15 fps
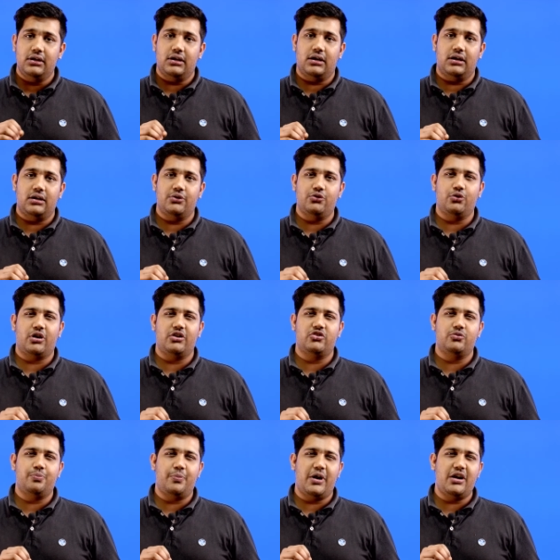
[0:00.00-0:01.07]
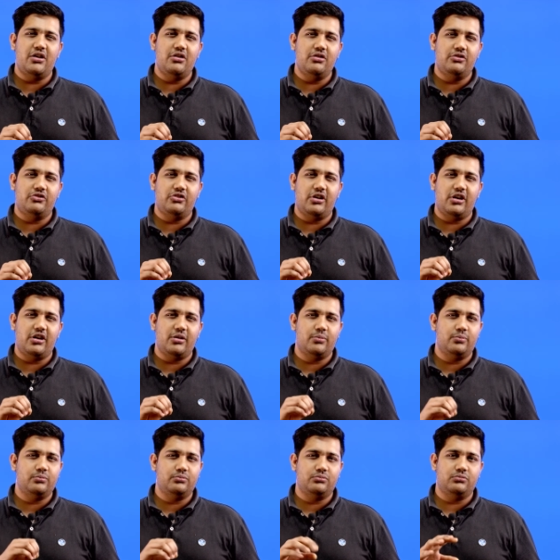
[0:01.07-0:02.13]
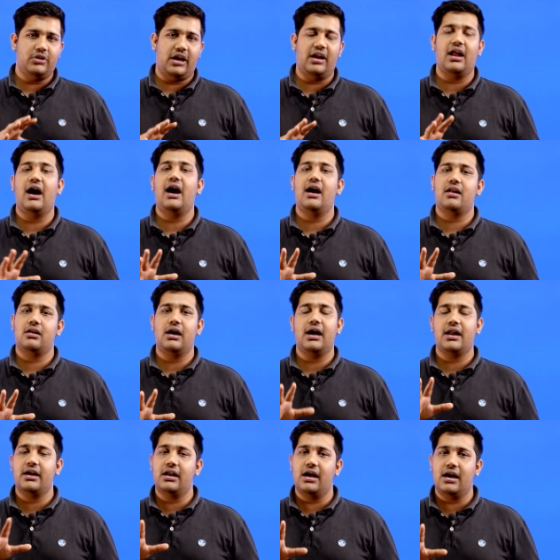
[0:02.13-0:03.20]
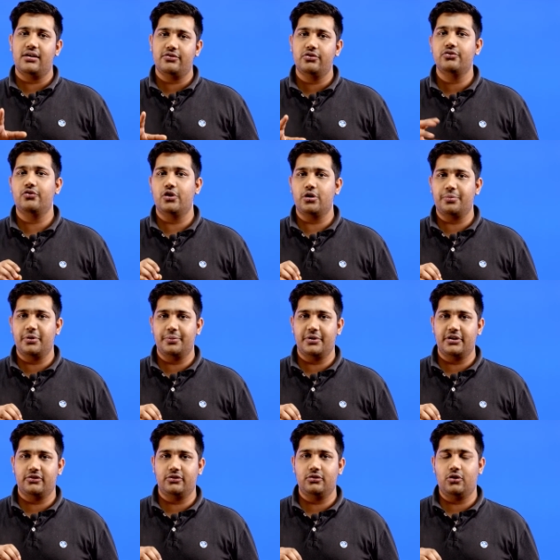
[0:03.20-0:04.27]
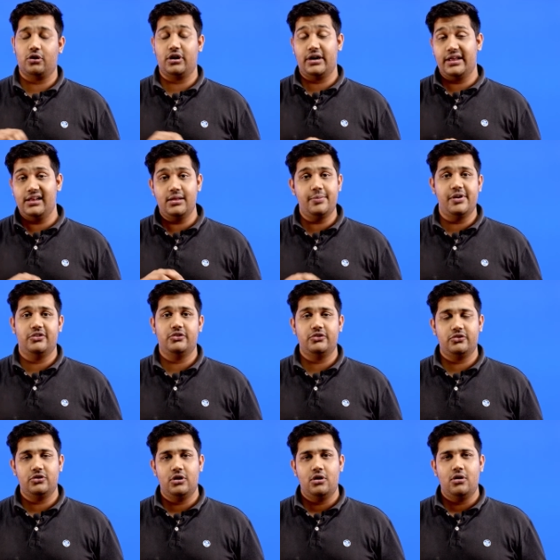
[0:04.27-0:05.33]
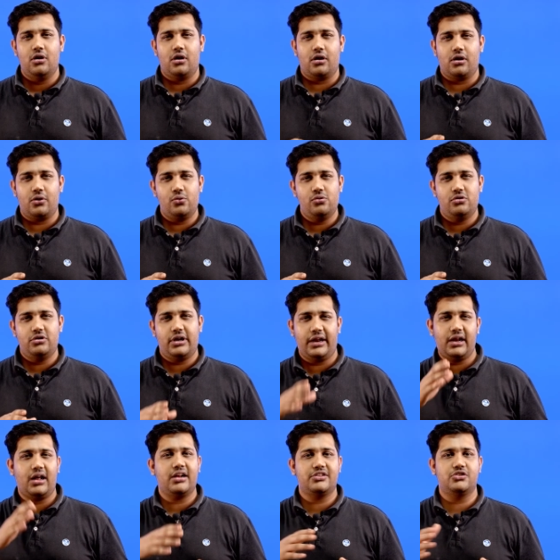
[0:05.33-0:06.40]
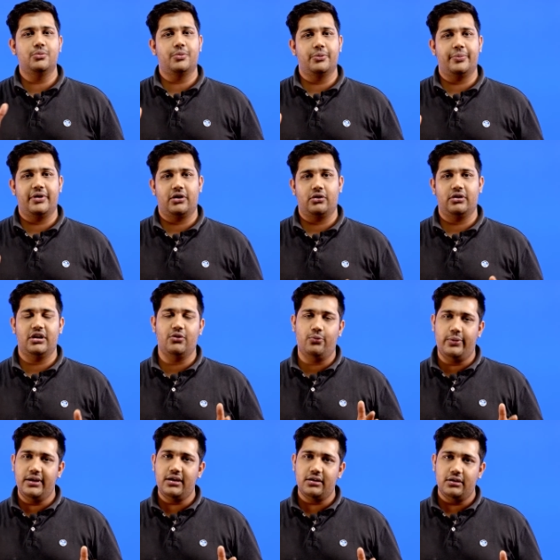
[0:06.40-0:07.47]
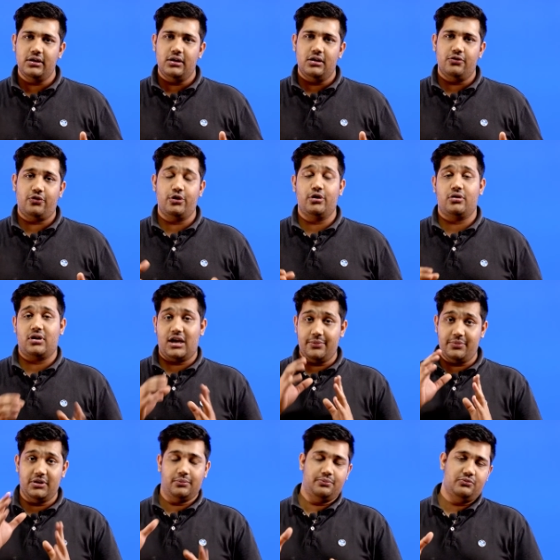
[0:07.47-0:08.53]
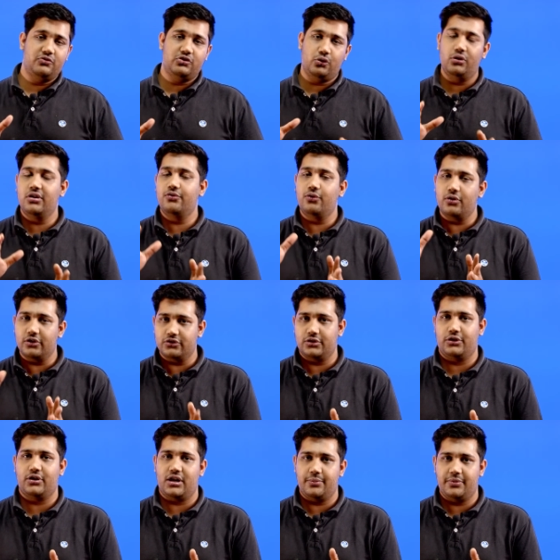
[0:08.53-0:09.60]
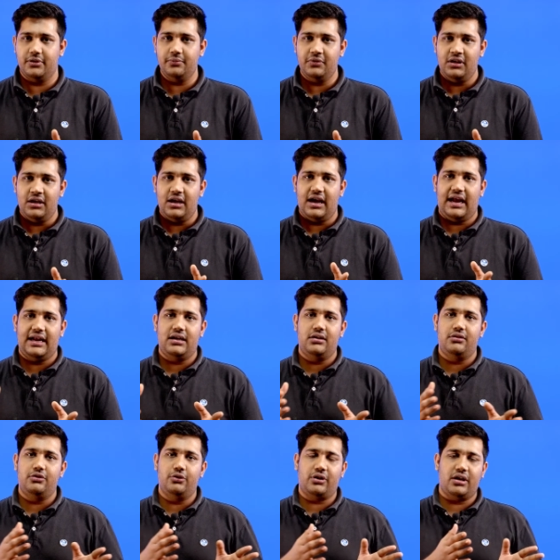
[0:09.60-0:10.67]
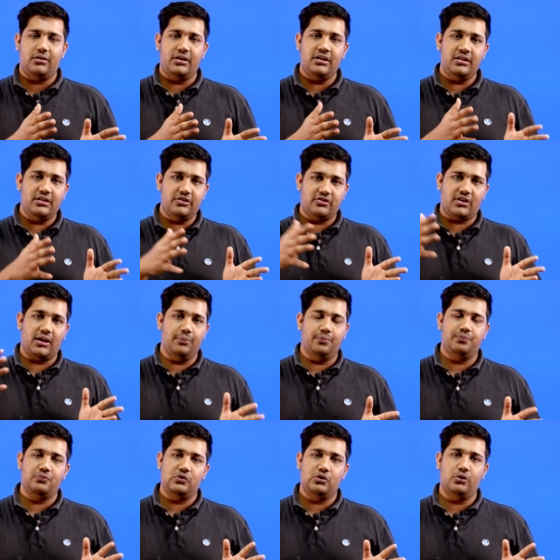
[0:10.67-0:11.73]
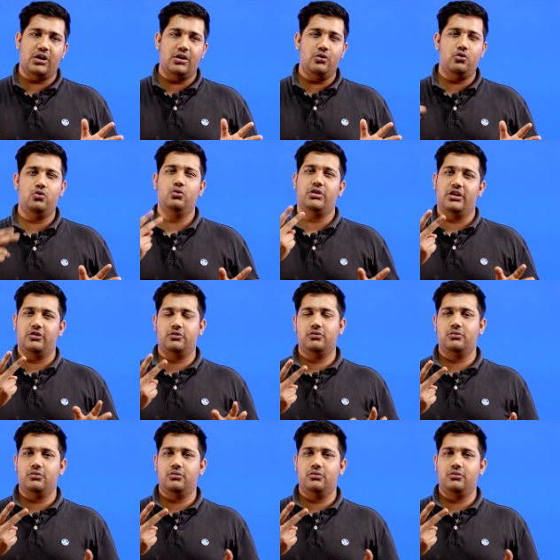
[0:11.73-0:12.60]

uh, you can spend say an hour hour and a half for your preparation on a daily basis or around 10 hours to prepare in a week for your ipm solely focus on your ipm and you can in this time you can do two things